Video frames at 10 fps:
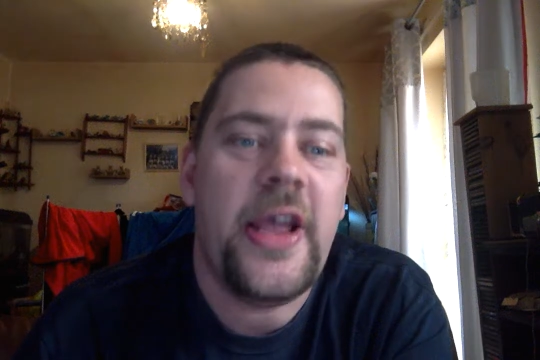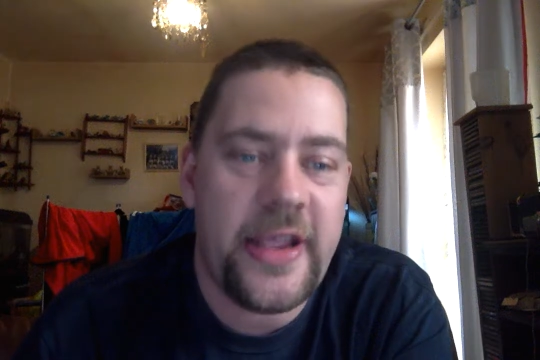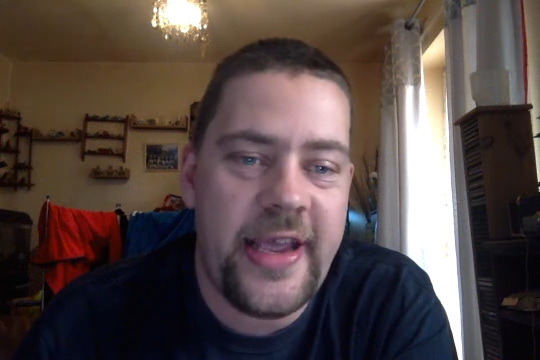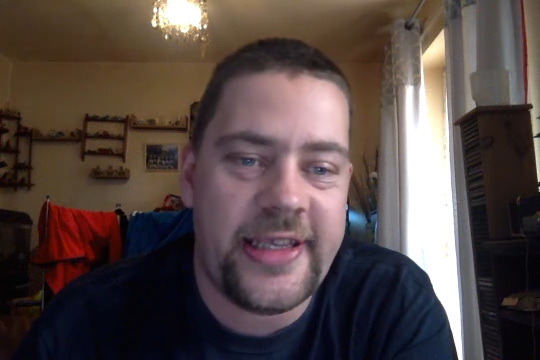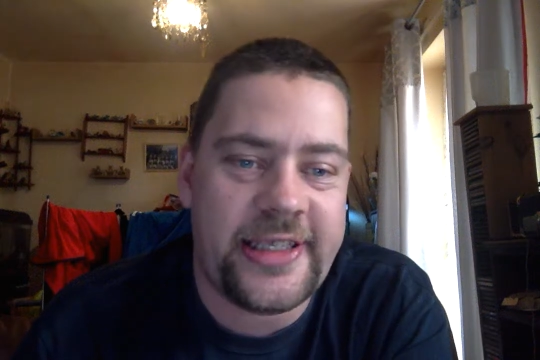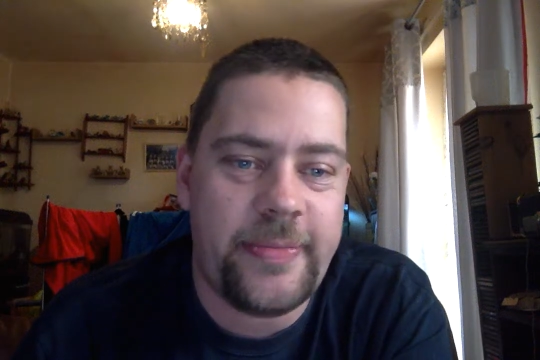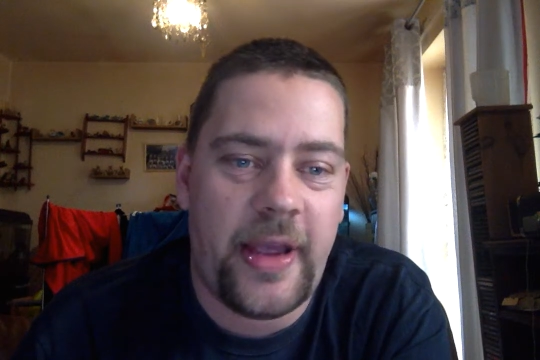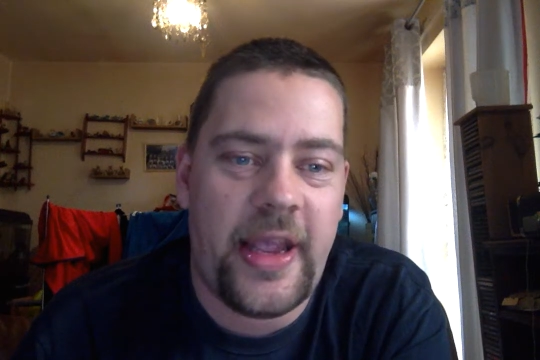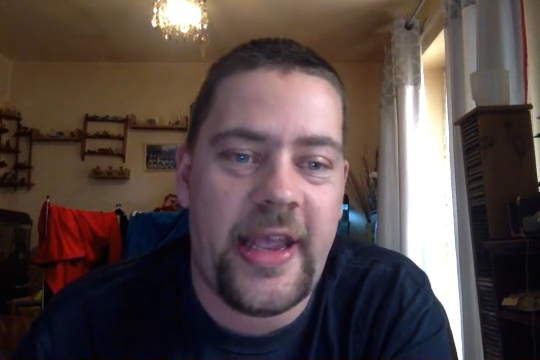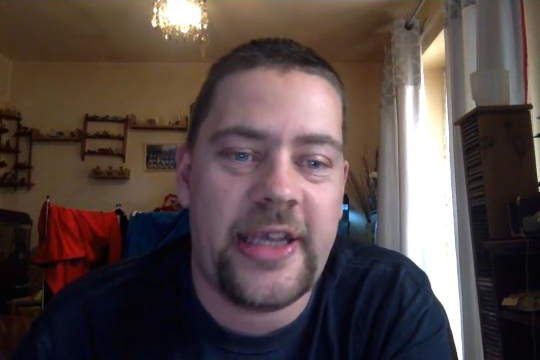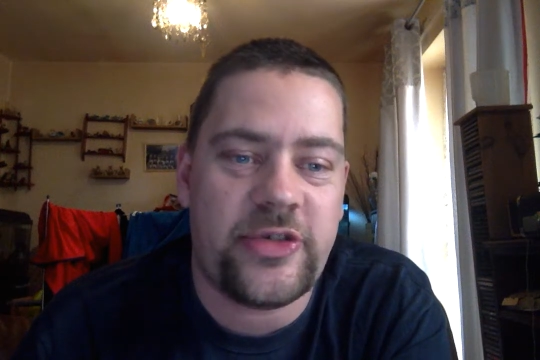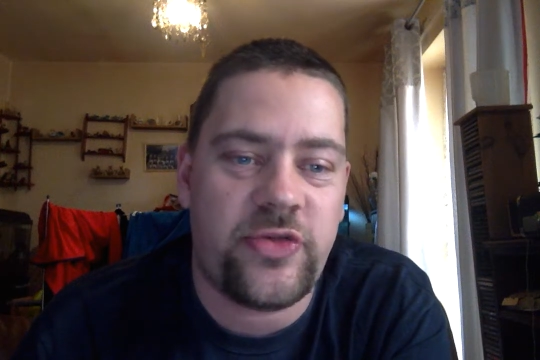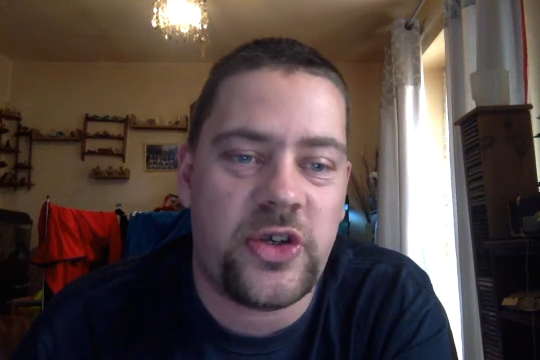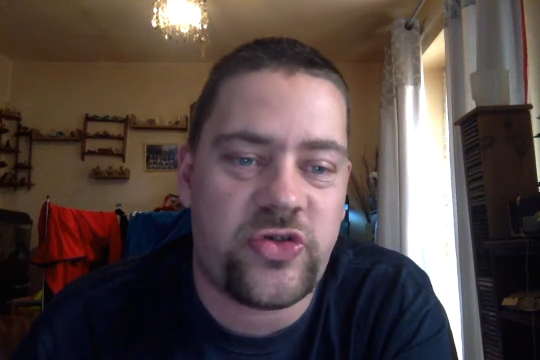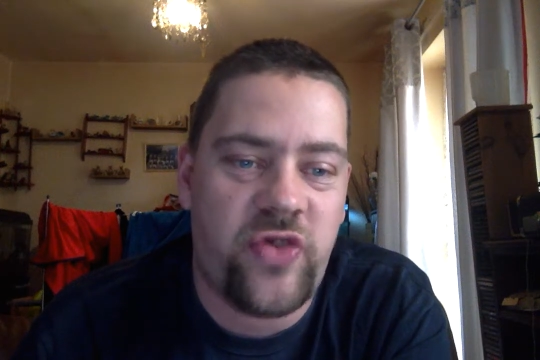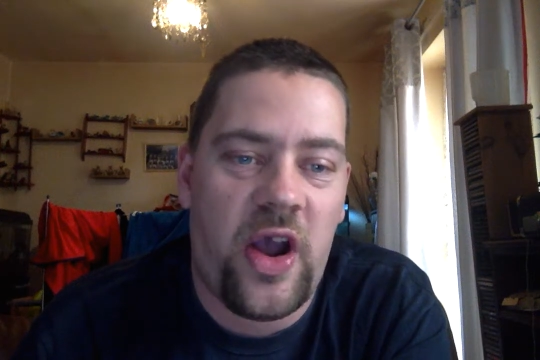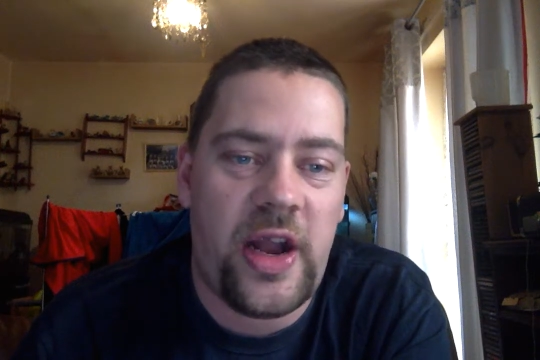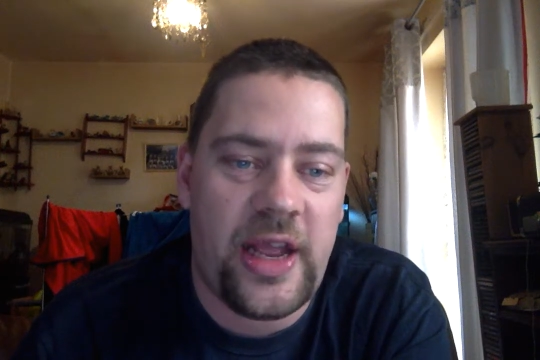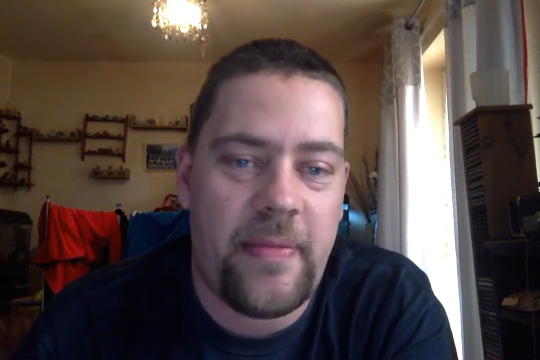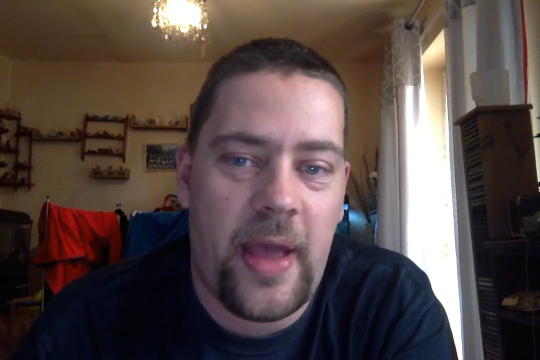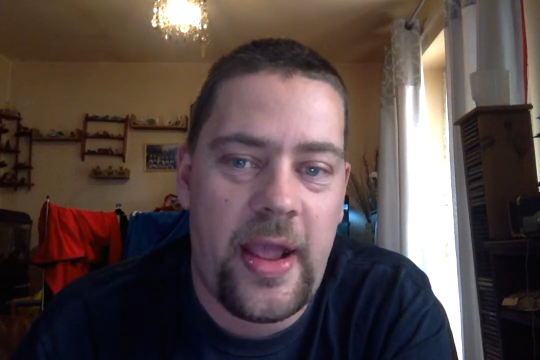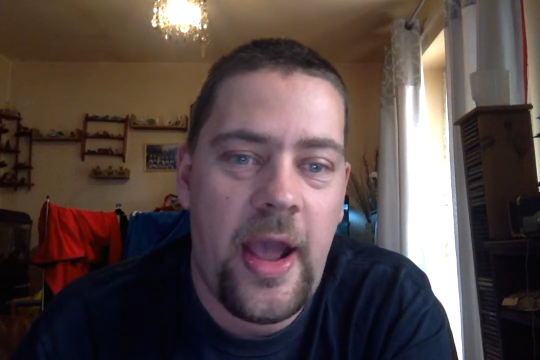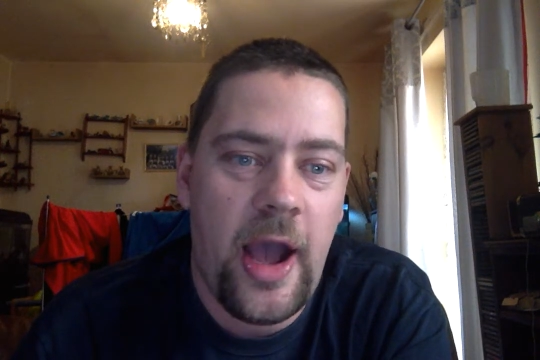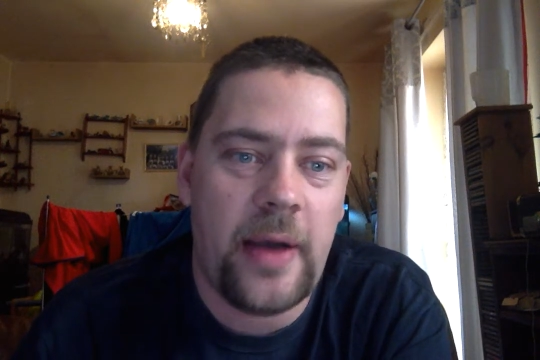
Yes, mate. He is Ross Reilly, mate.